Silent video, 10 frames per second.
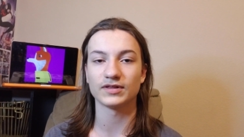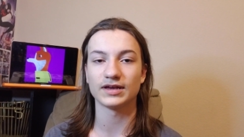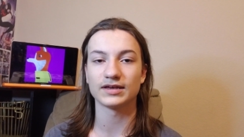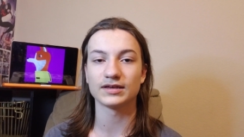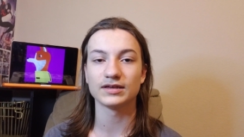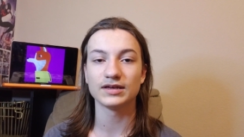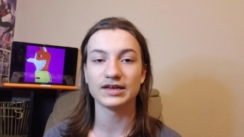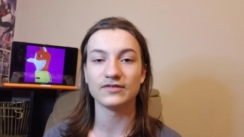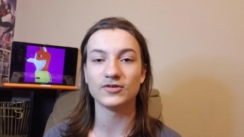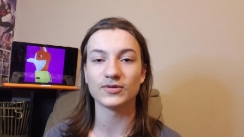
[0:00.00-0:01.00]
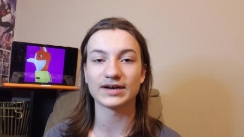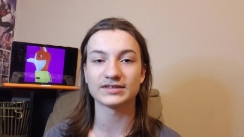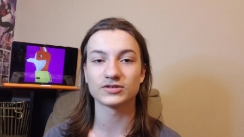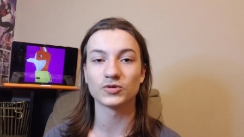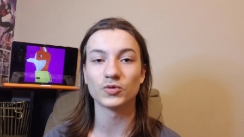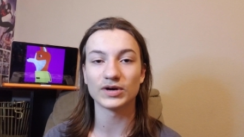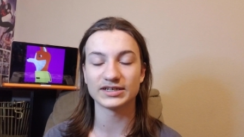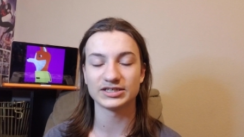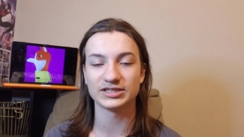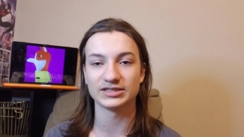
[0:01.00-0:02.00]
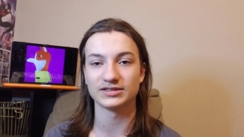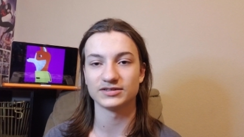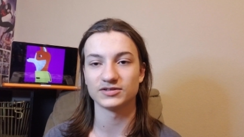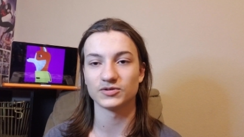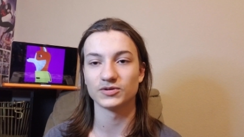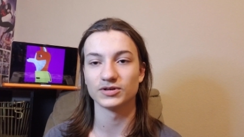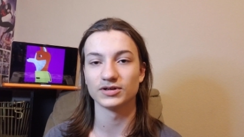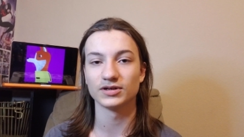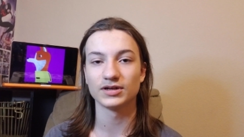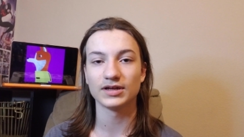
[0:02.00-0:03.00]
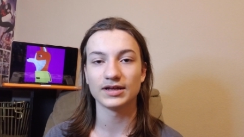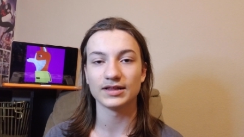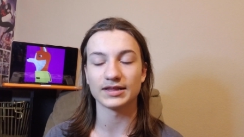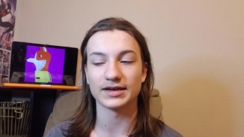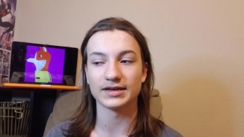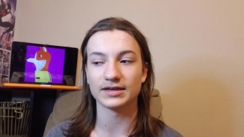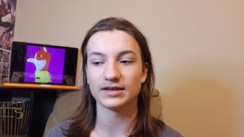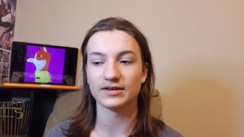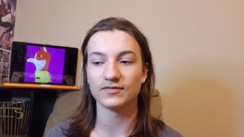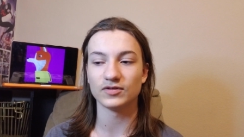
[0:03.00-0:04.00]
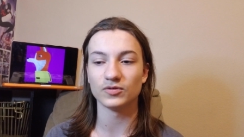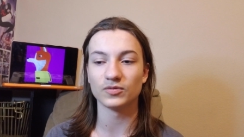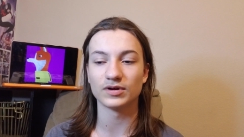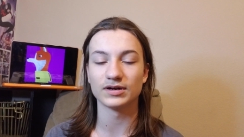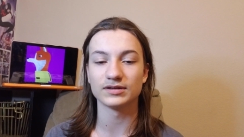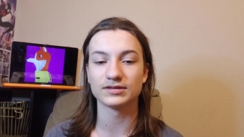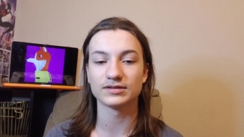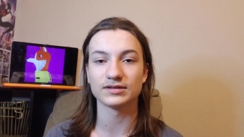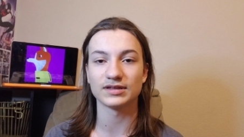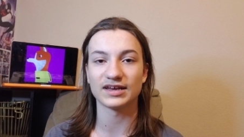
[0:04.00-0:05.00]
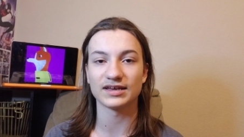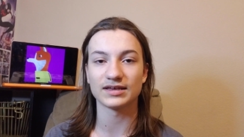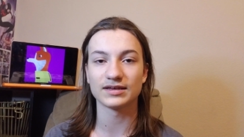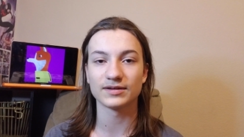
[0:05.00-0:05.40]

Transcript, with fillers: Like if you ask questions or like if you want like